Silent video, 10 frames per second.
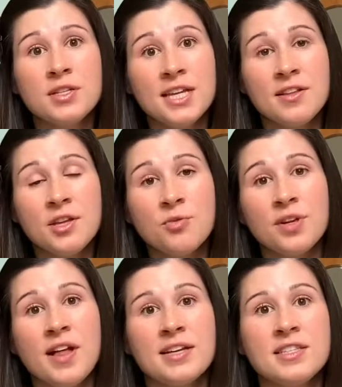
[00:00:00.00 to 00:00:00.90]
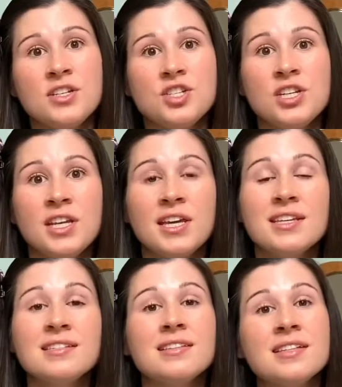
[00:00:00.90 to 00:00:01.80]
daily relaxation
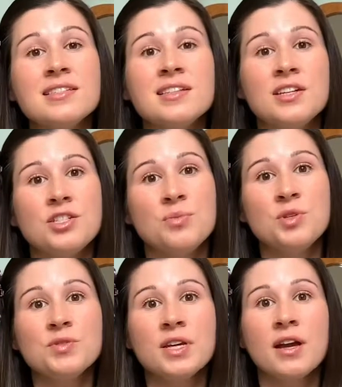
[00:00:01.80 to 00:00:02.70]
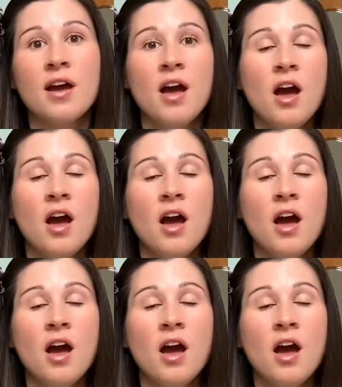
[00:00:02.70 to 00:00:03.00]
is listening to music.